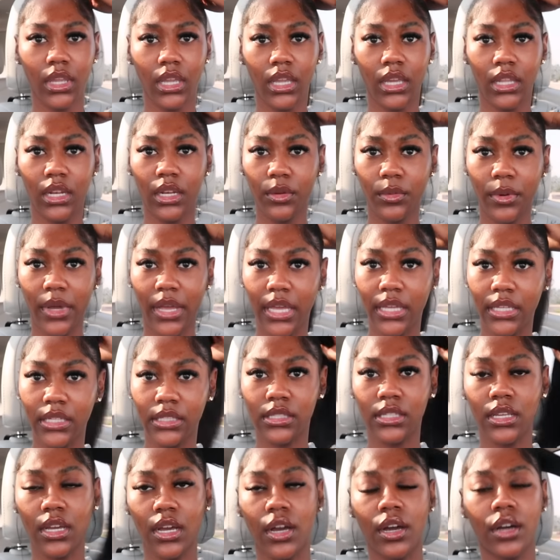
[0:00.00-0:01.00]

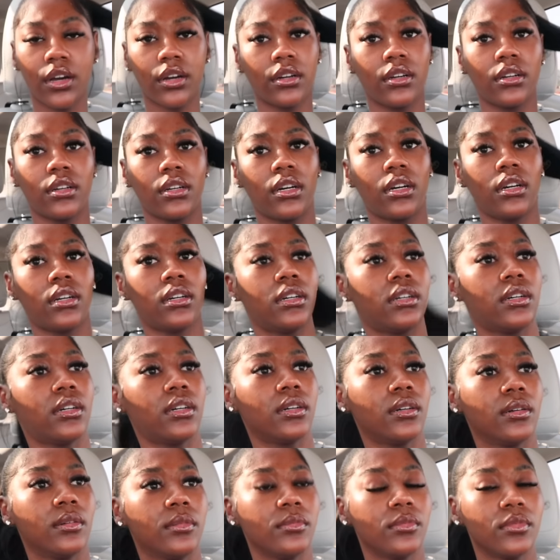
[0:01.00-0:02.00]
Anyways, y'all.
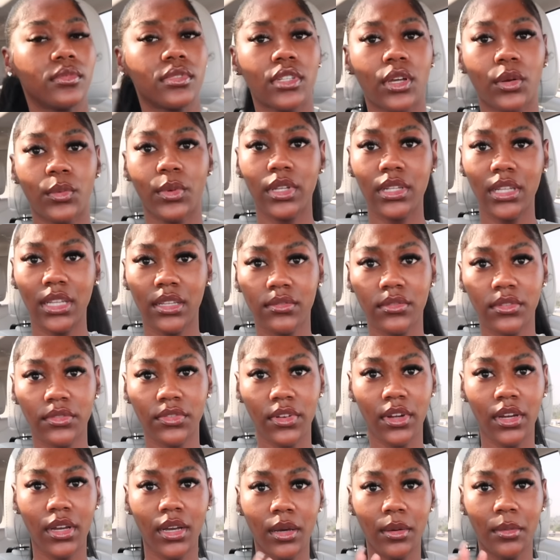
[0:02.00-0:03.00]
Um, so we're leaving
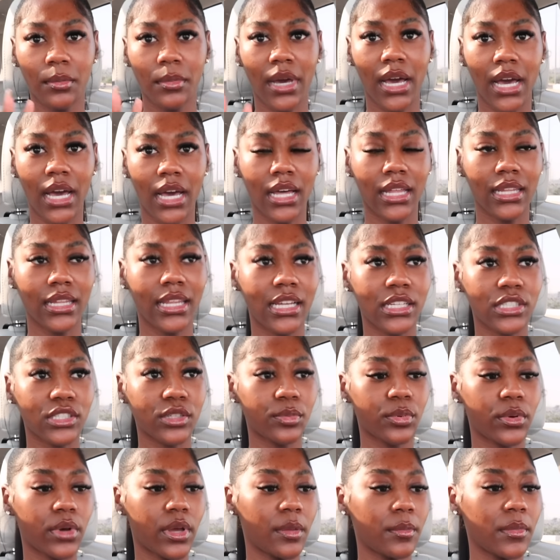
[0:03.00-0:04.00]
from my lash
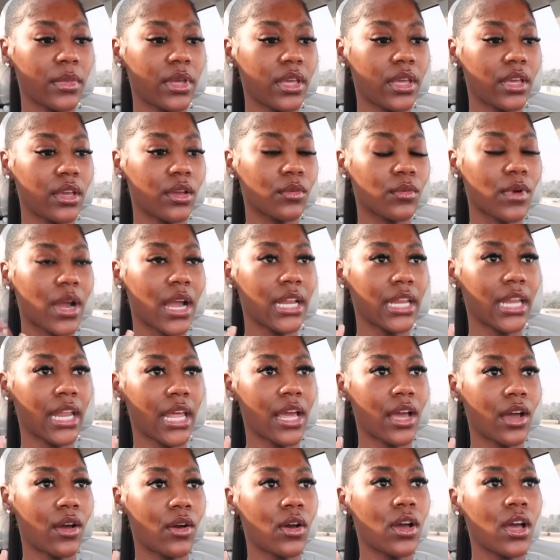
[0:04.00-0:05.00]
appointment right now.